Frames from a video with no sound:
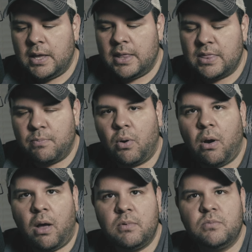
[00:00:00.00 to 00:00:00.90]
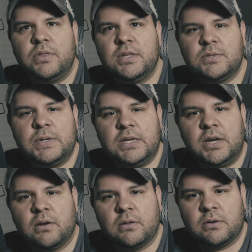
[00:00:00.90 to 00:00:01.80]
The problem with this
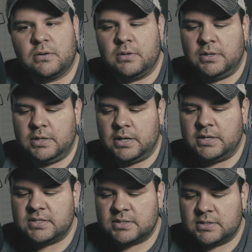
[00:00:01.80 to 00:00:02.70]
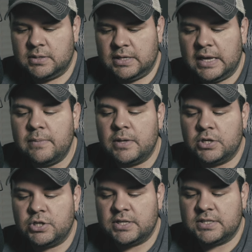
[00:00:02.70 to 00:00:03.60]
particular
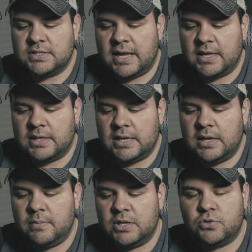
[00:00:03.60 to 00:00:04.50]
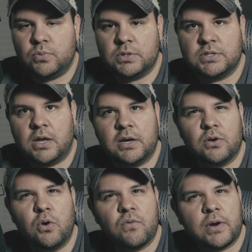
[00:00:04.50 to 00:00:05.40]
image is that the image was on
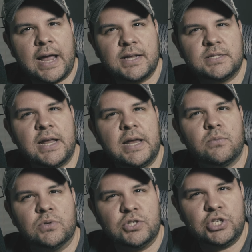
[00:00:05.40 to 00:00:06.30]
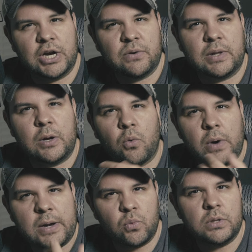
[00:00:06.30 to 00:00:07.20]
an overcast day. It was generally
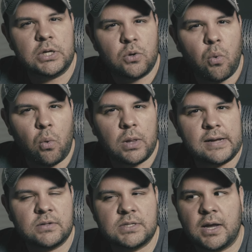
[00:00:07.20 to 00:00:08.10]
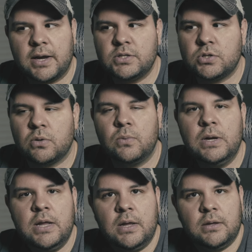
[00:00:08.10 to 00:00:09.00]
already really cool outside. So
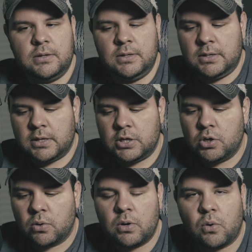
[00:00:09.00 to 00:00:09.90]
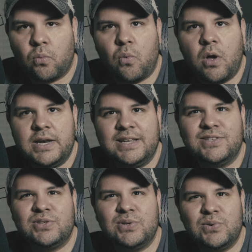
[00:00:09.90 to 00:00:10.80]
you're going to run
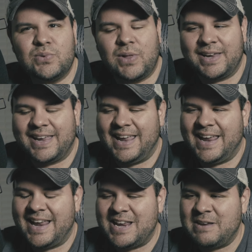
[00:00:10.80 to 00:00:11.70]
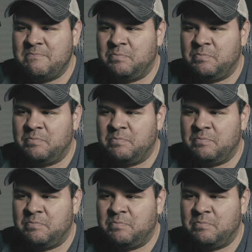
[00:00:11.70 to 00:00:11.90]
into like a